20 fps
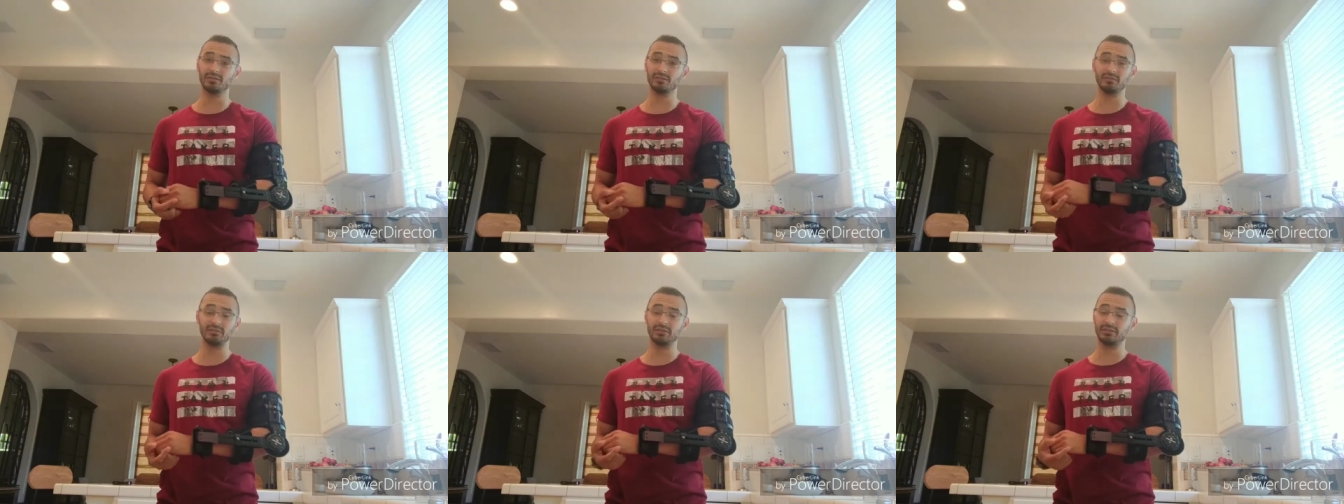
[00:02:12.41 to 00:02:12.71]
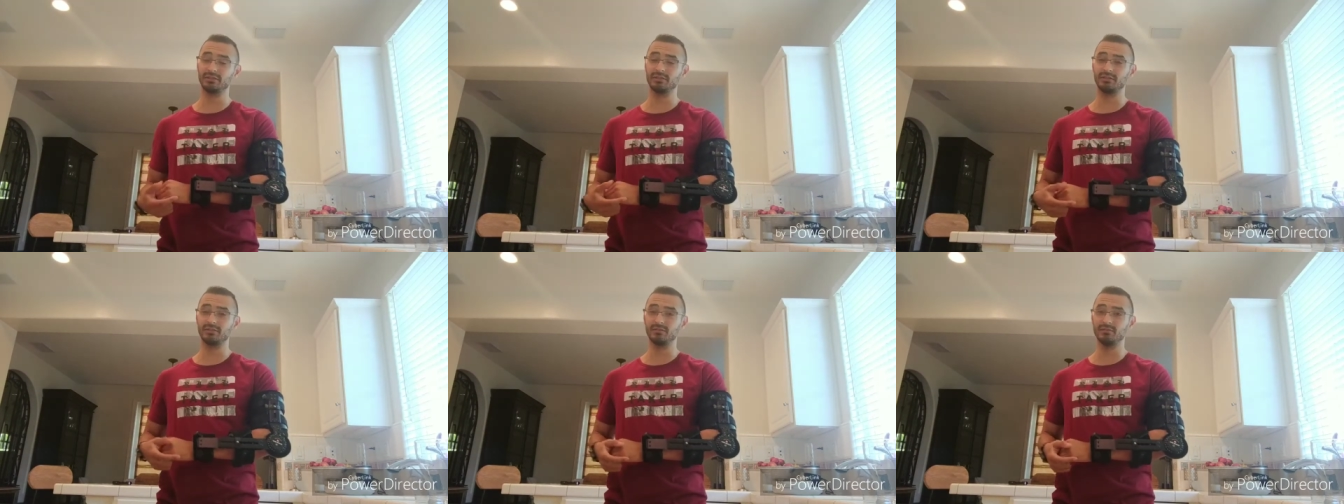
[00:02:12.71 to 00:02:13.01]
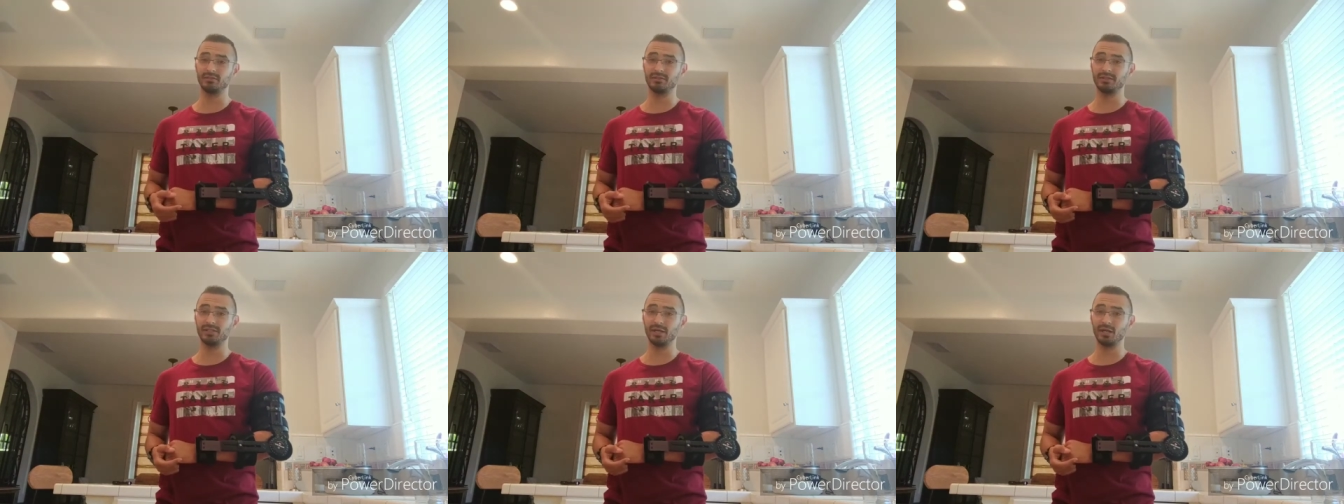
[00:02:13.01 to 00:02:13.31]
It's
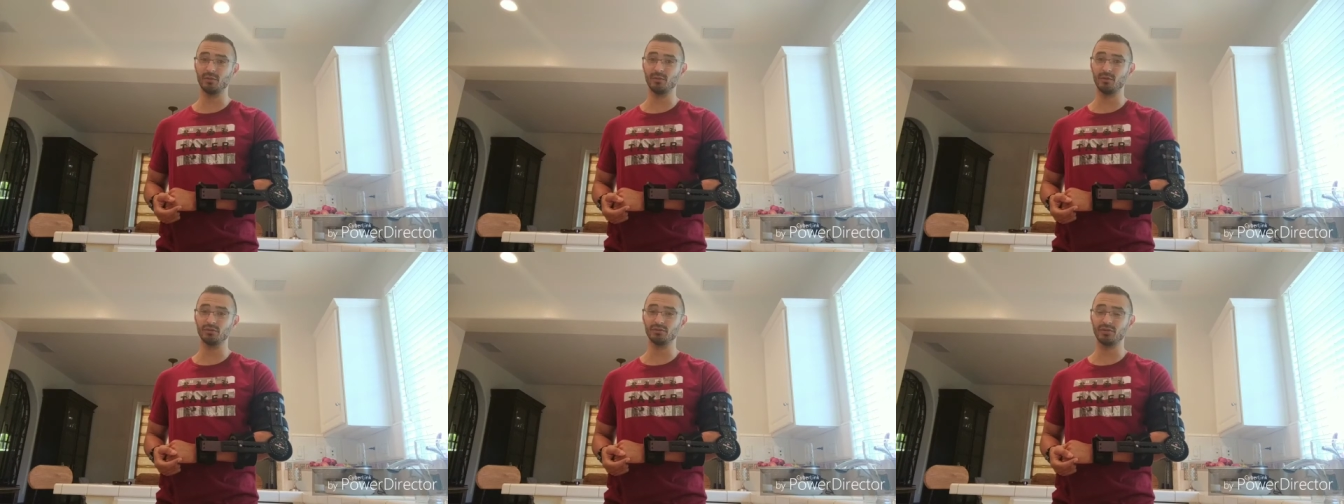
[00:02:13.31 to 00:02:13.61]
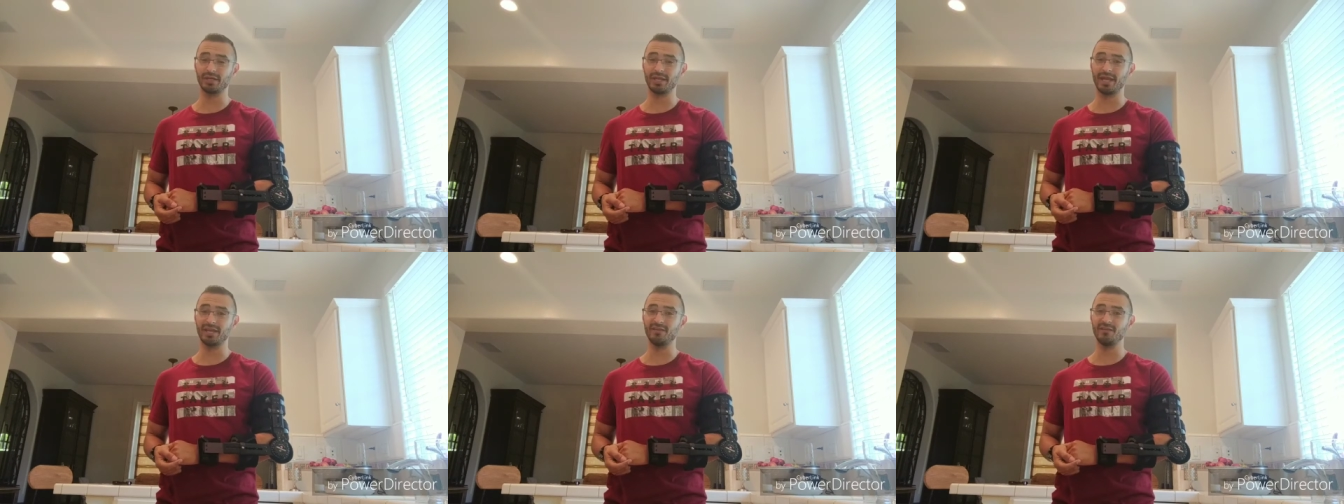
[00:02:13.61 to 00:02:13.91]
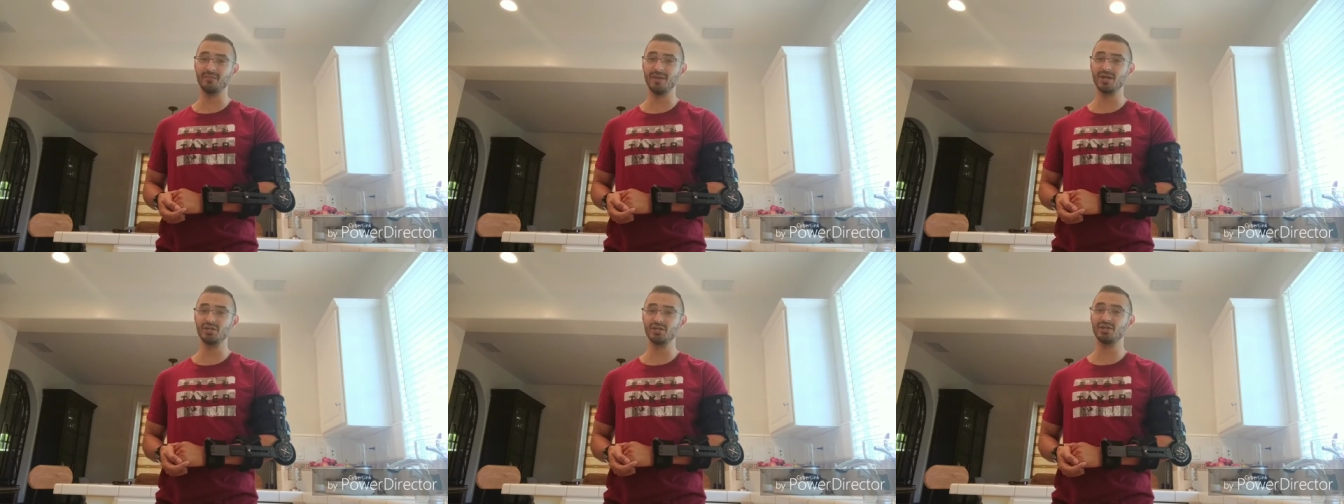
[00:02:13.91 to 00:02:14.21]
terrible, so I can't even
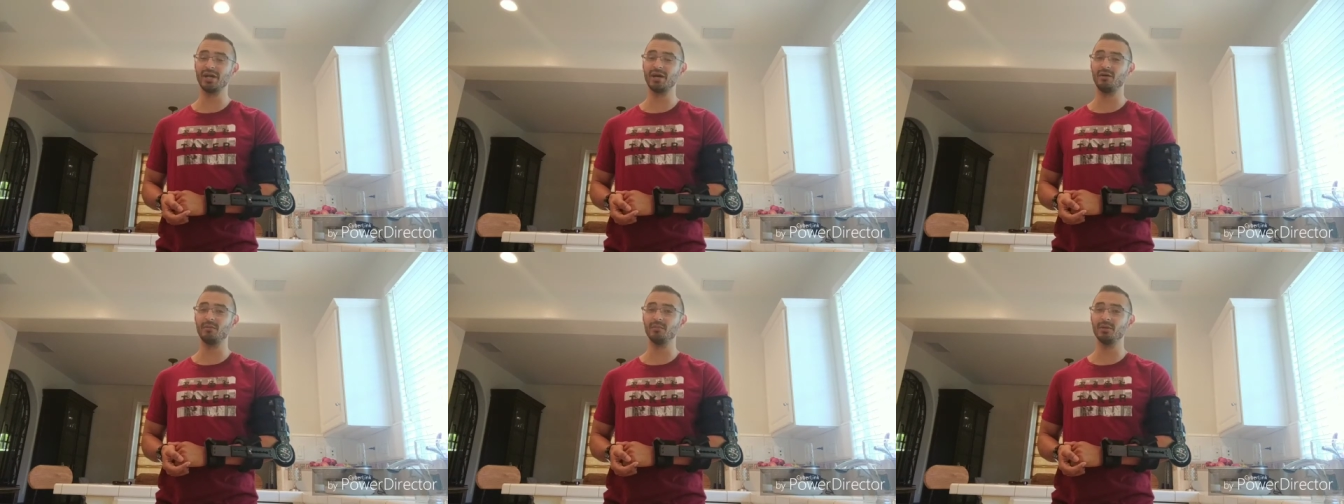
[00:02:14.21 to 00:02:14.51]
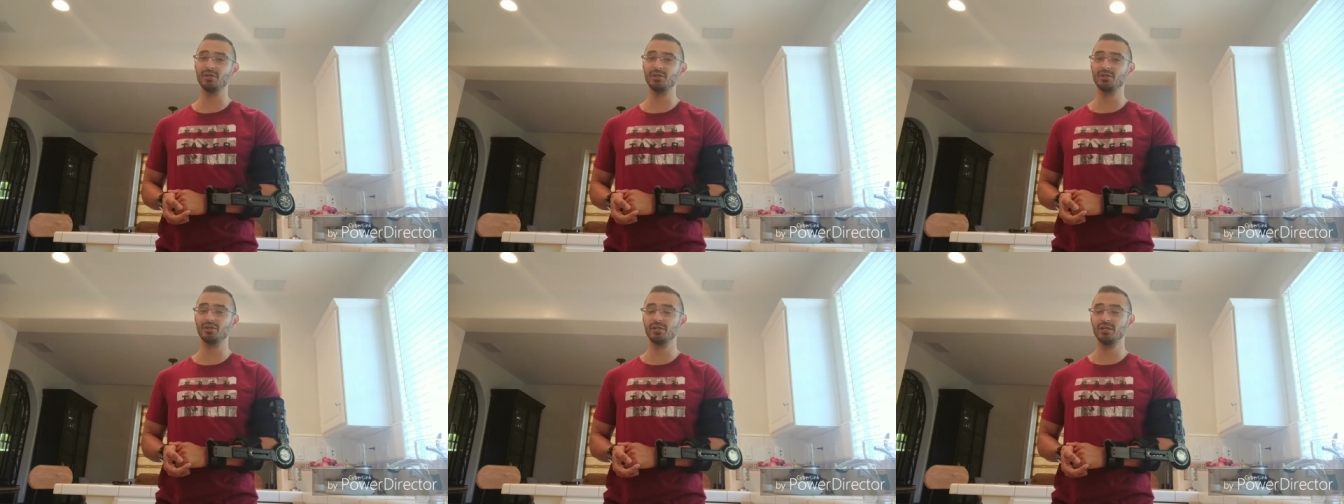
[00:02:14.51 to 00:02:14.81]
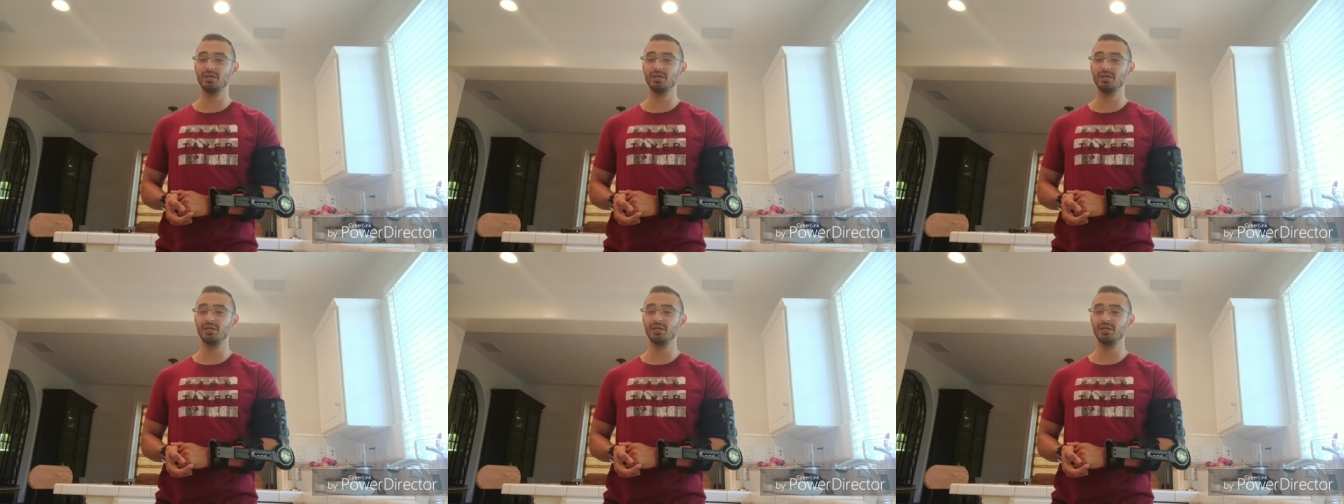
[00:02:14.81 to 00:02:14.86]
imagine how much